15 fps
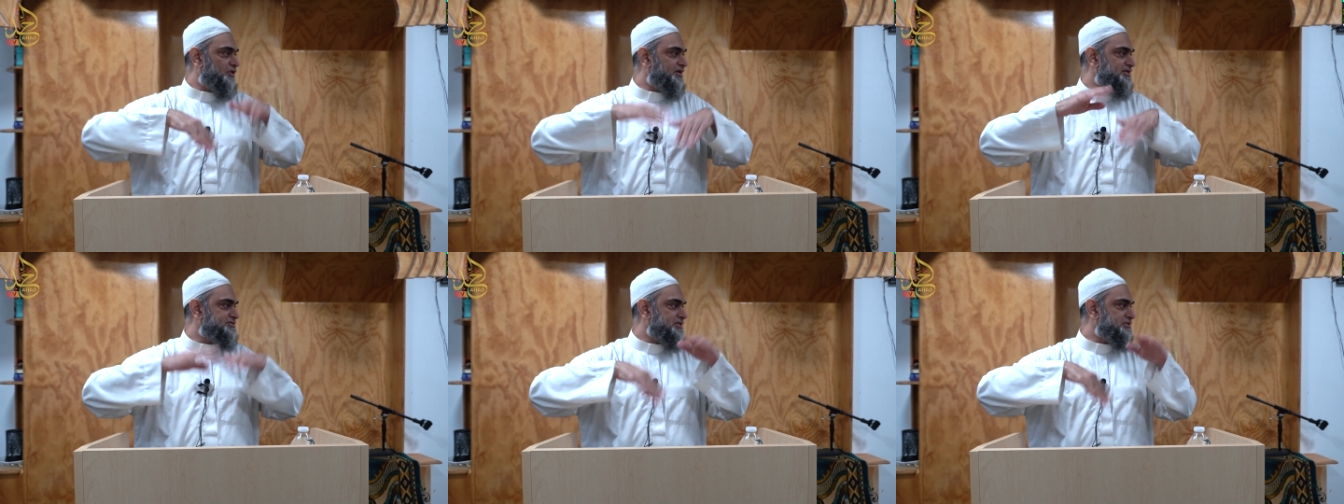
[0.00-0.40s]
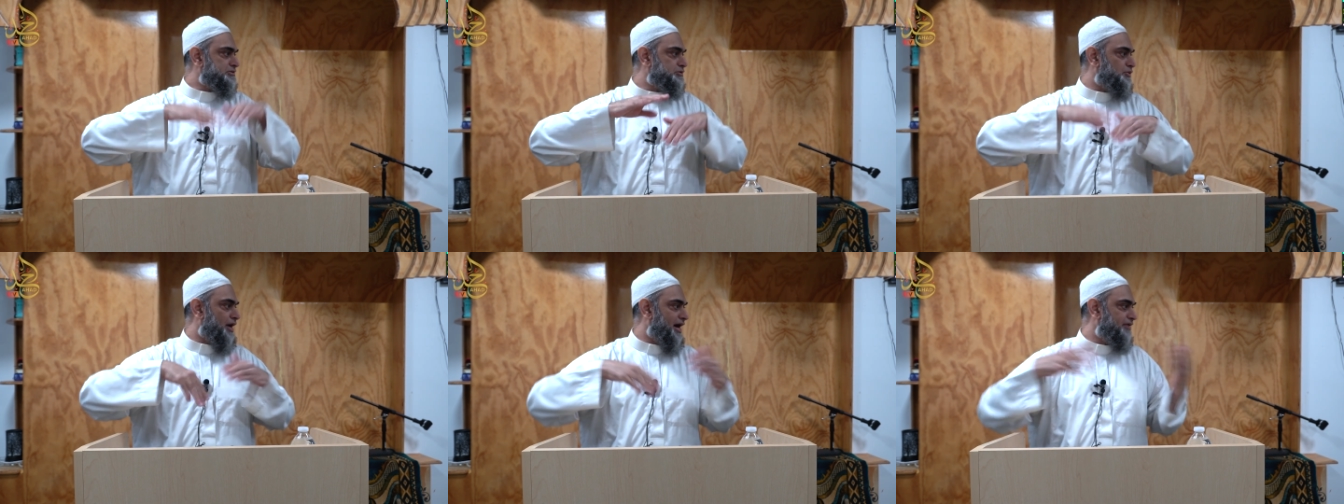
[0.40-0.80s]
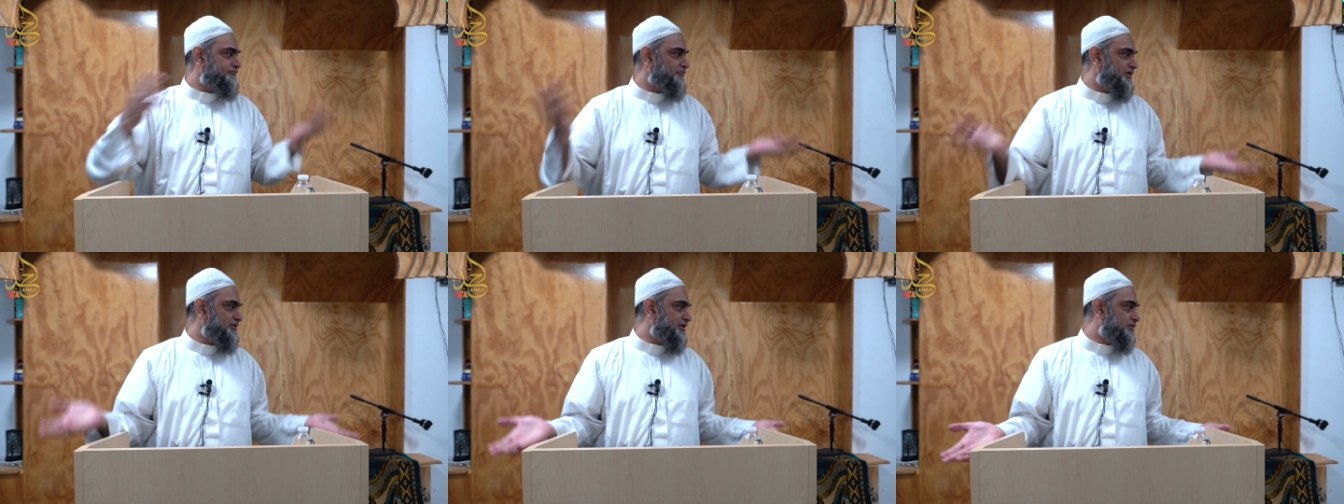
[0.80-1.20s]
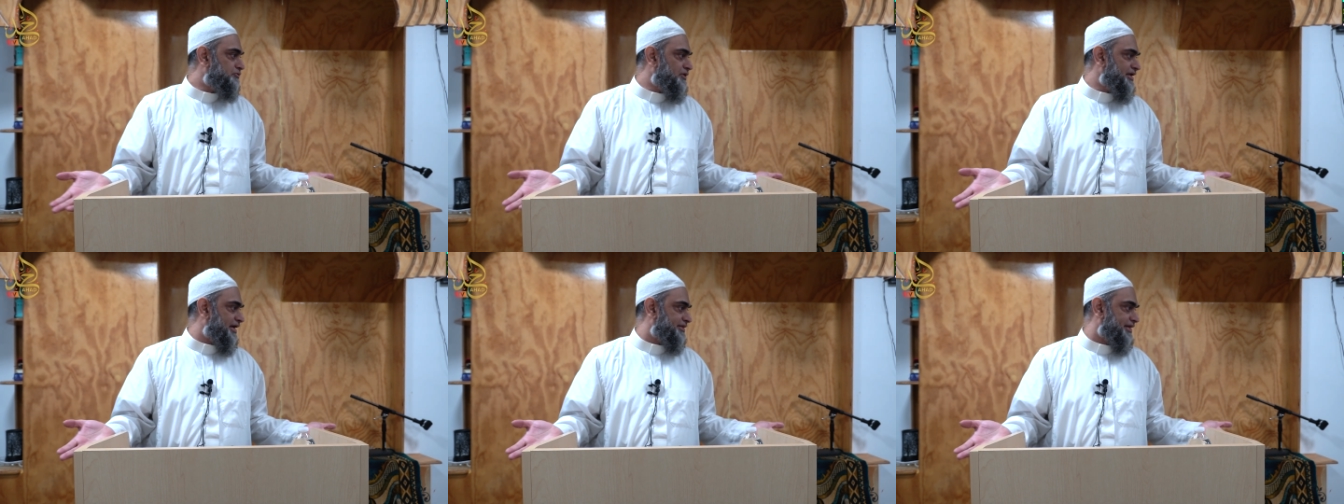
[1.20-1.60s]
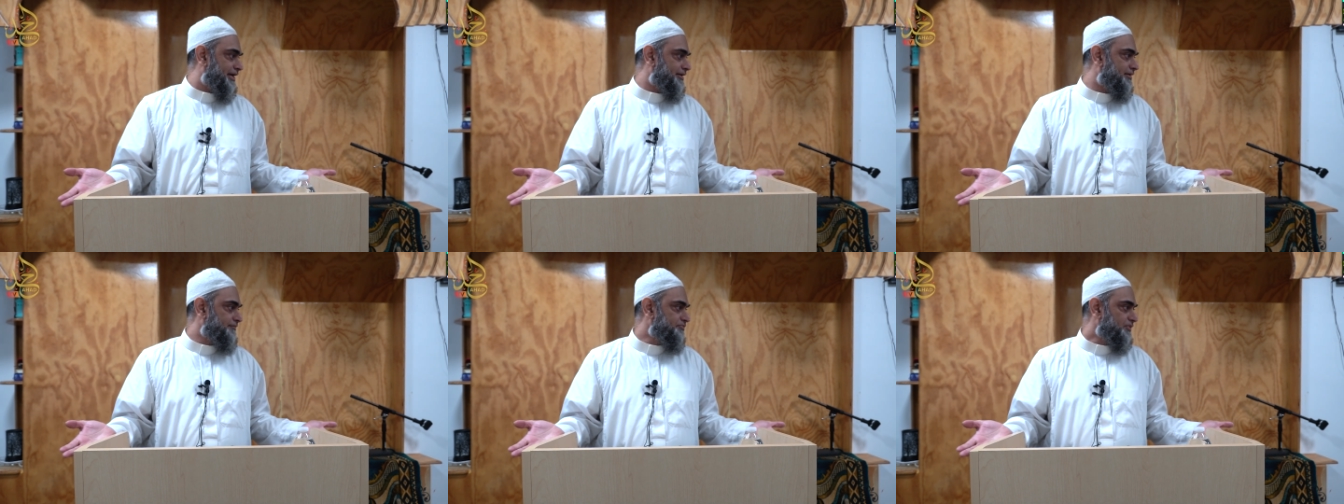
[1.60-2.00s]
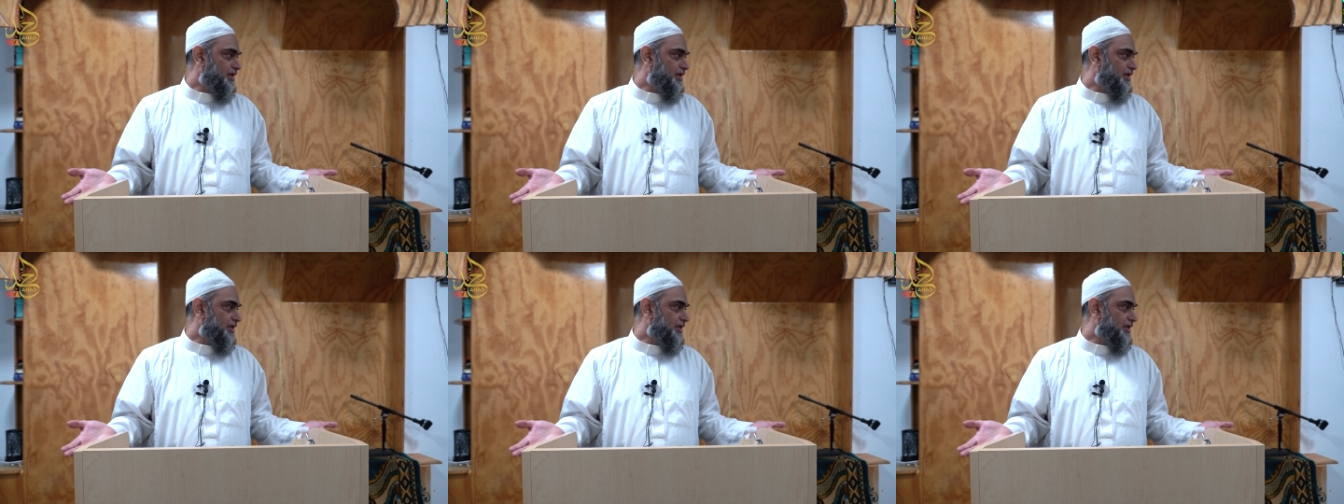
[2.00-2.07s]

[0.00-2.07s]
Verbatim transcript: is the trial in the dunya then?